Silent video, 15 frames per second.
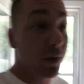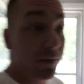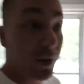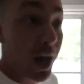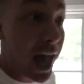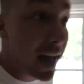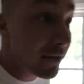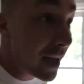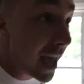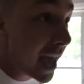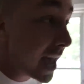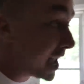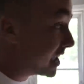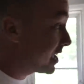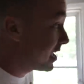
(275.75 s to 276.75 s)
if you have
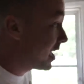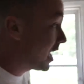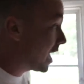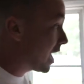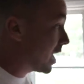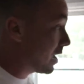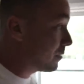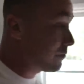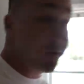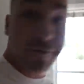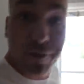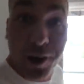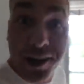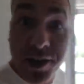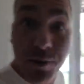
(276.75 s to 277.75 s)
a um,
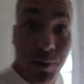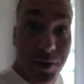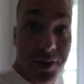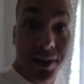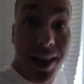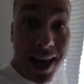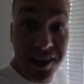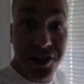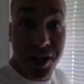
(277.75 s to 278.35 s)
fridge with glass